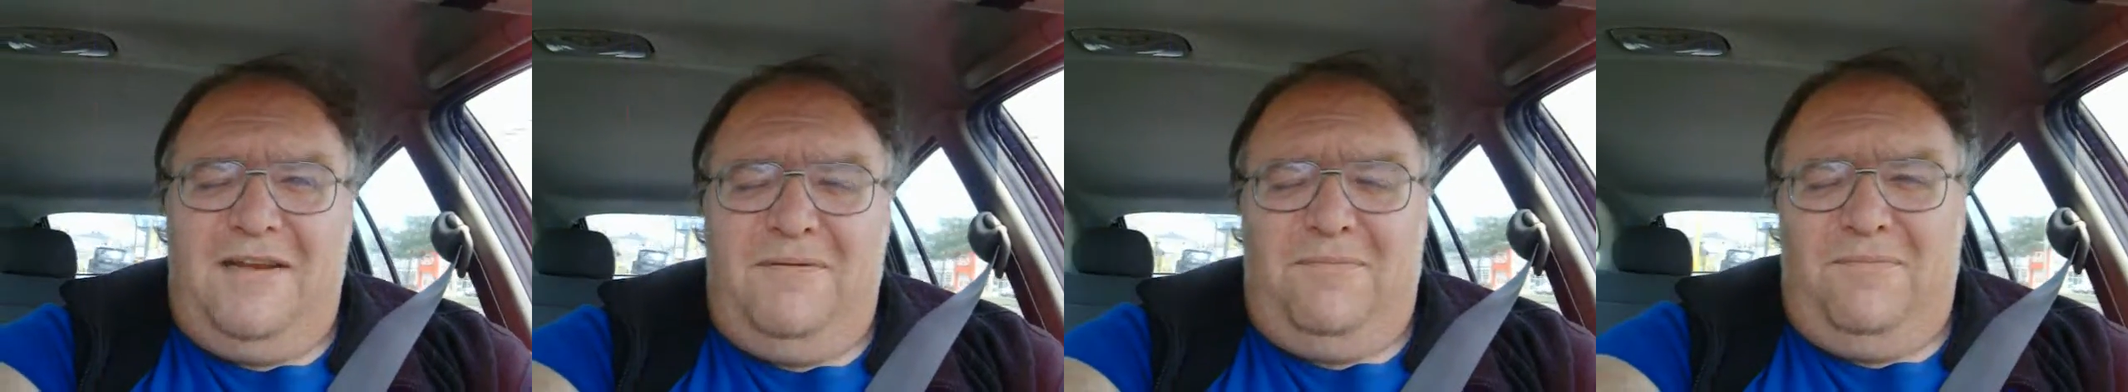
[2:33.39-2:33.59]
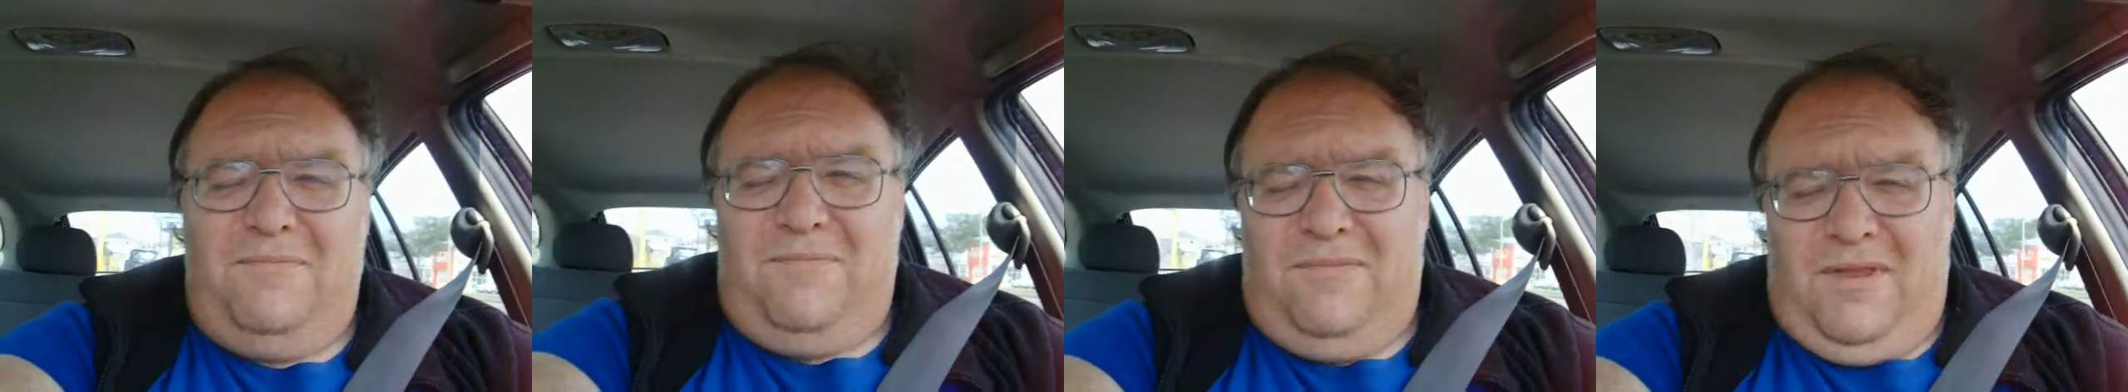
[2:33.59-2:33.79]

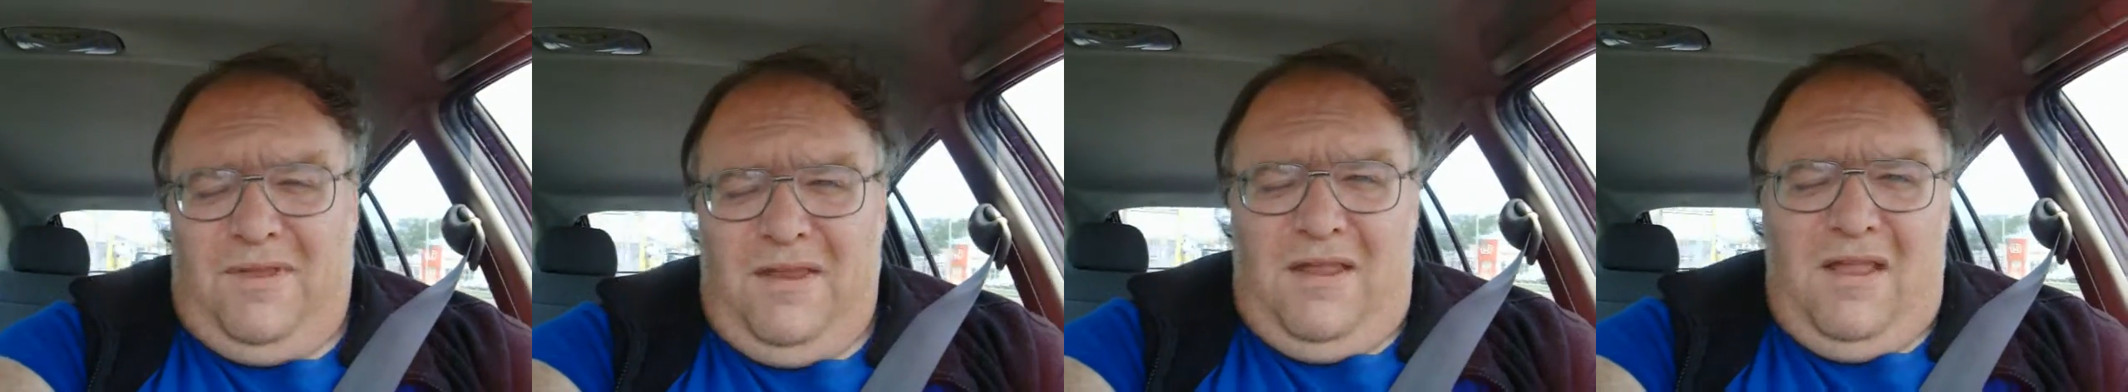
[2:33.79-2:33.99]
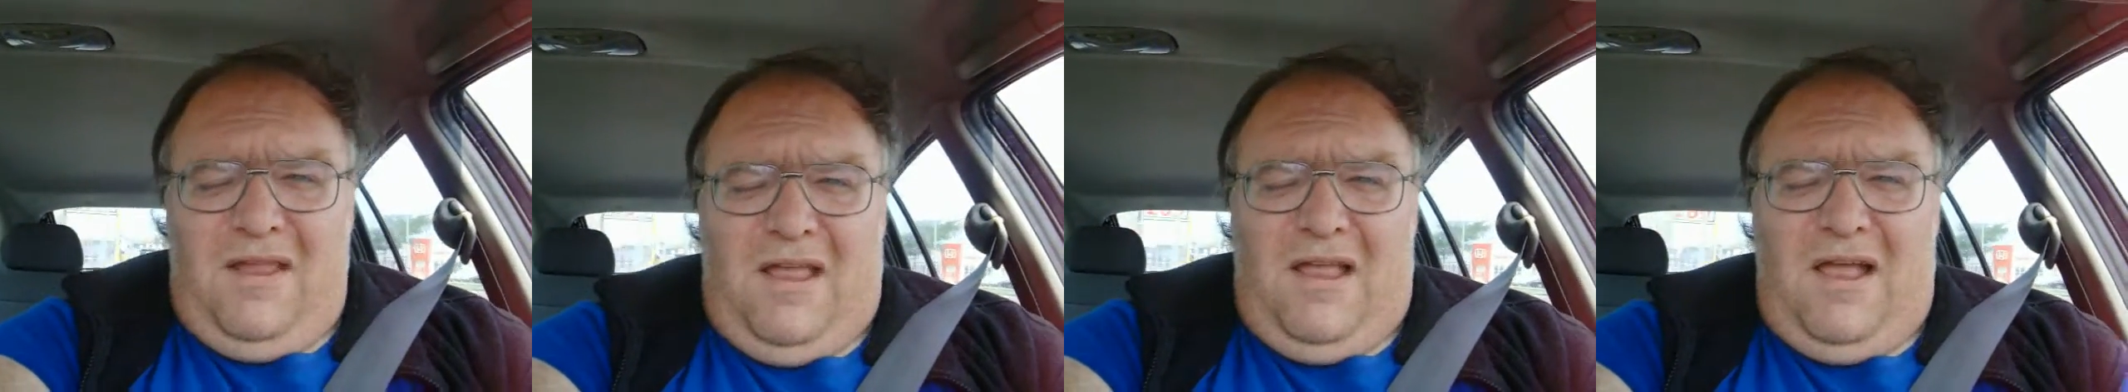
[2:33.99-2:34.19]

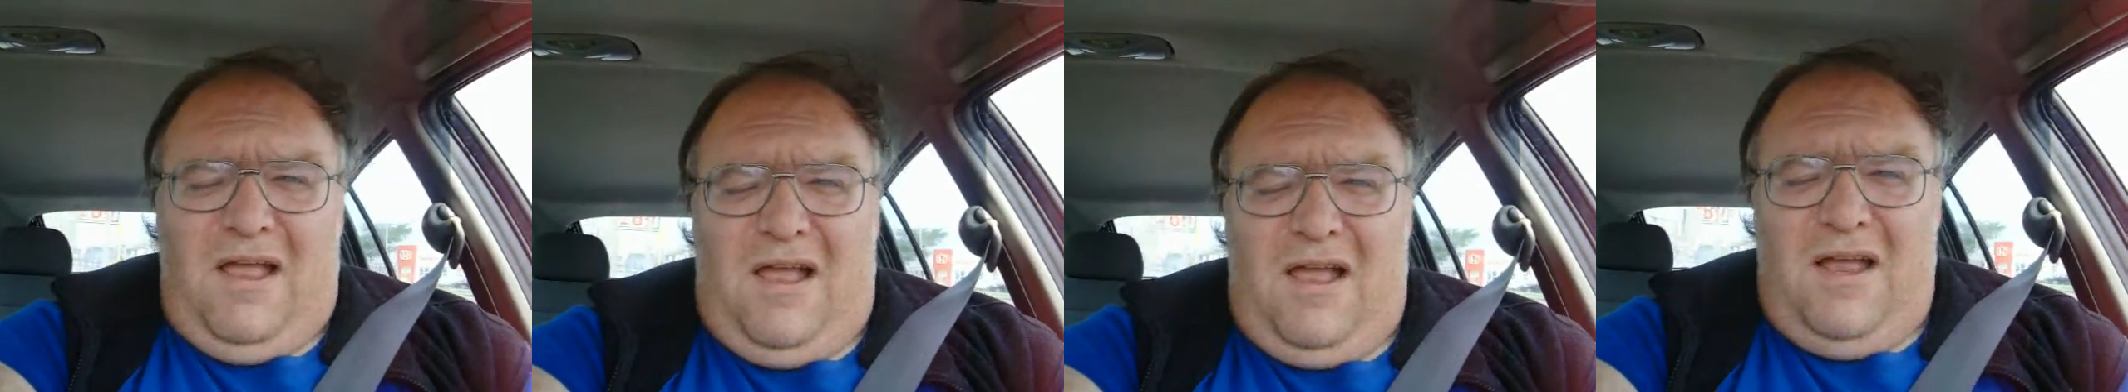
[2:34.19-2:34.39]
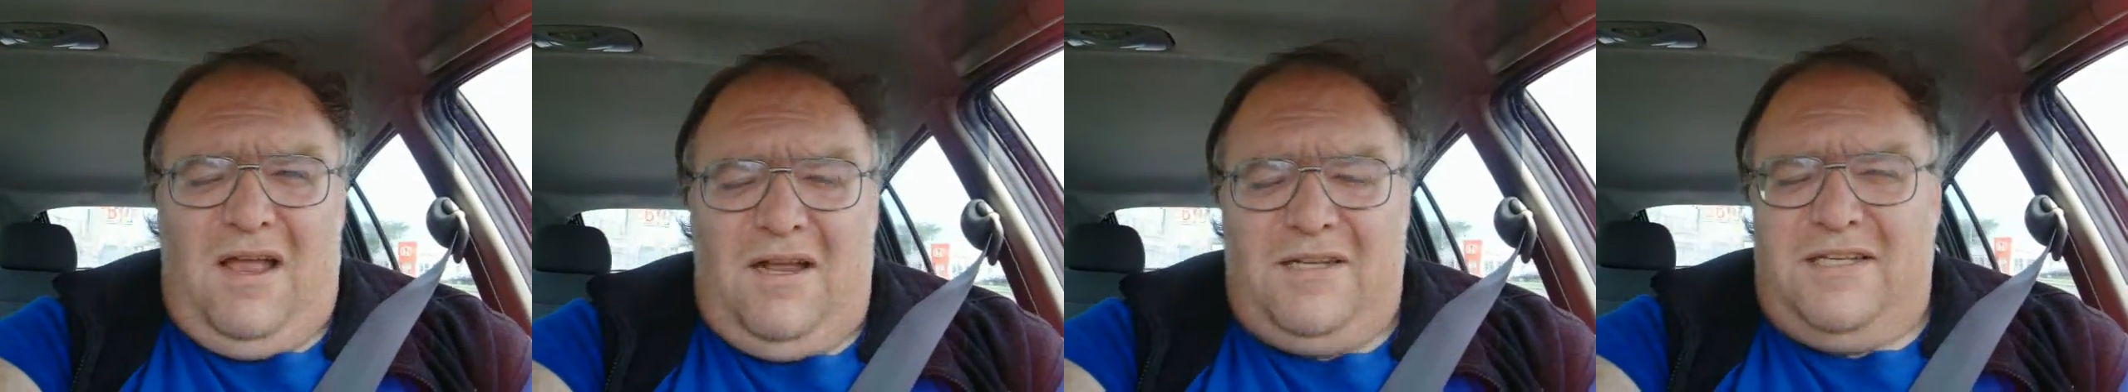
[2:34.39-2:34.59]

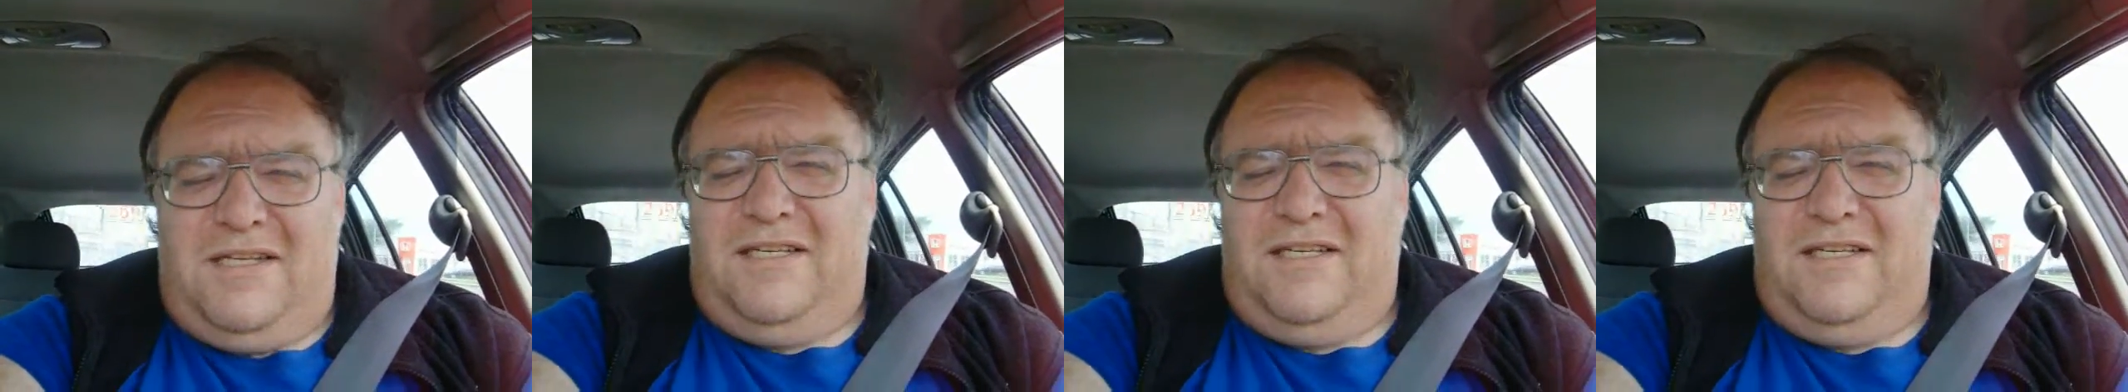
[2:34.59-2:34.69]
it